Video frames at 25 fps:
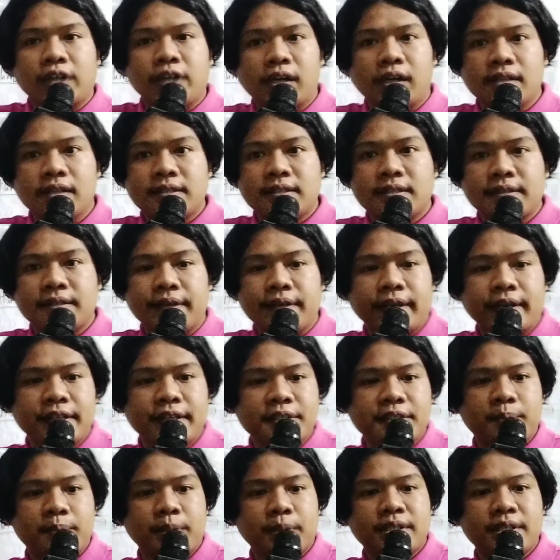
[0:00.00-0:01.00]
Charles
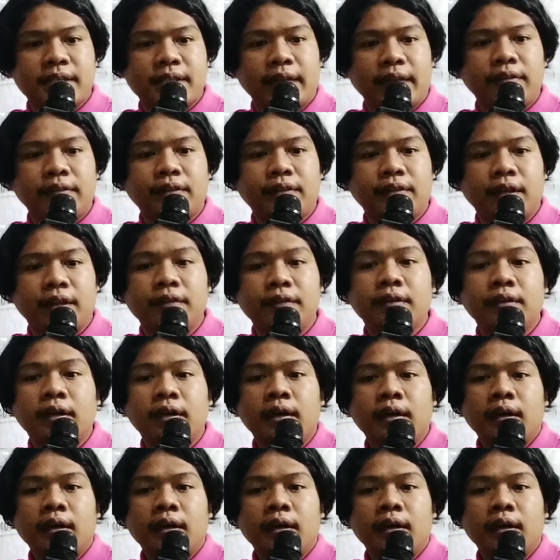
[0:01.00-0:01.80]
Dickens presented